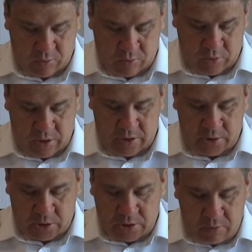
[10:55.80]
where
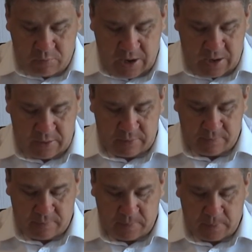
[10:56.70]
he's a young man,
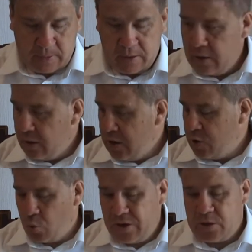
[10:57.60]

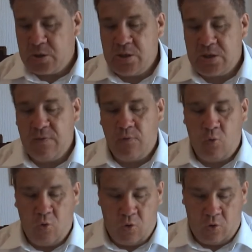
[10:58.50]
he's witnessing
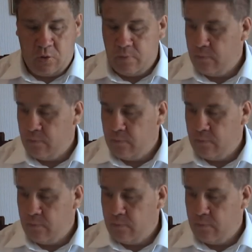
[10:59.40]
civil war.